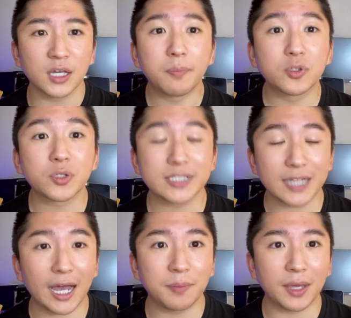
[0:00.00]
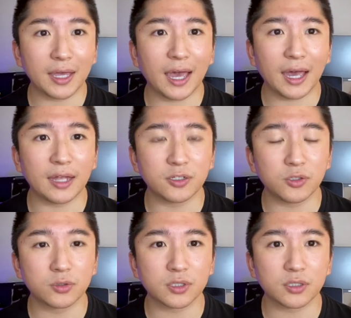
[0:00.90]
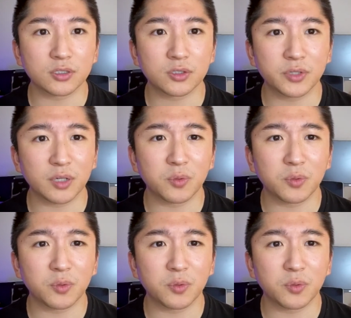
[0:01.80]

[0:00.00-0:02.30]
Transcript: between typing and using the screen,